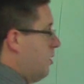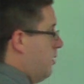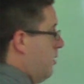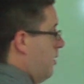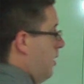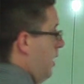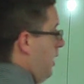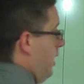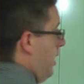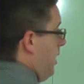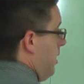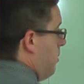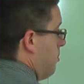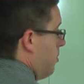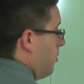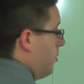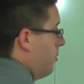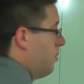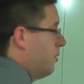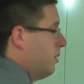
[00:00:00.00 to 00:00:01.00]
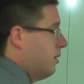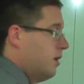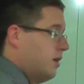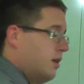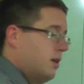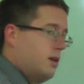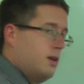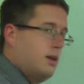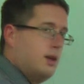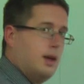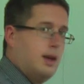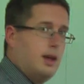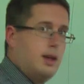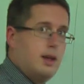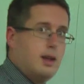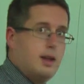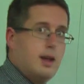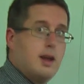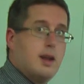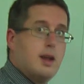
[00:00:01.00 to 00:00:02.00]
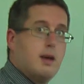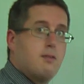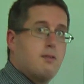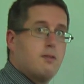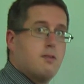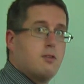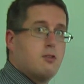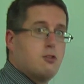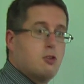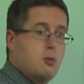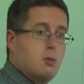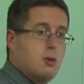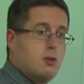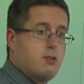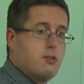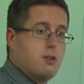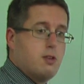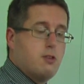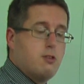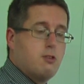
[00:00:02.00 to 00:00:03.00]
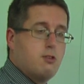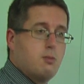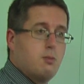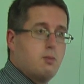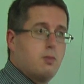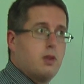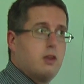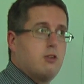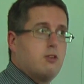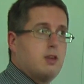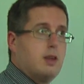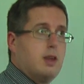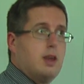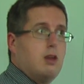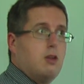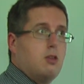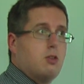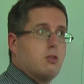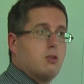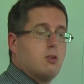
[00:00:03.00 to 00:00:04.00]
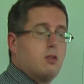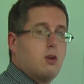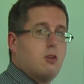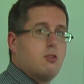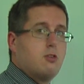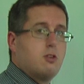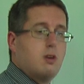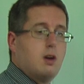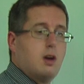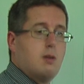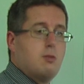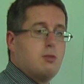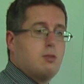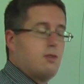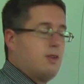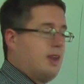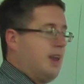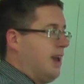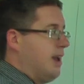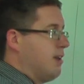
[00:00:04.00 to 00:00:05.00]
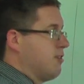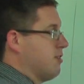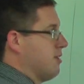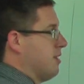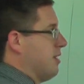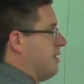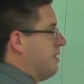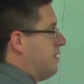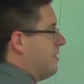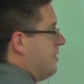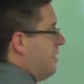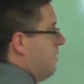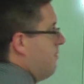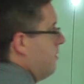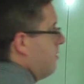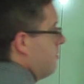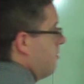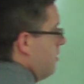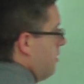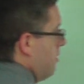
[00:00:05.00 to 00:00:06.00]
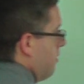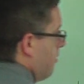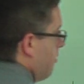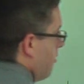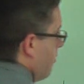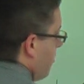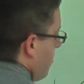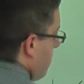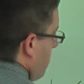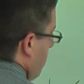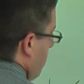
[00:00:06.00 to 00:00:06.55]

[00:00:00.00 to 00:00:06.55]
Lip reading: you keep enough surpluses to get you through those times of cash deficits.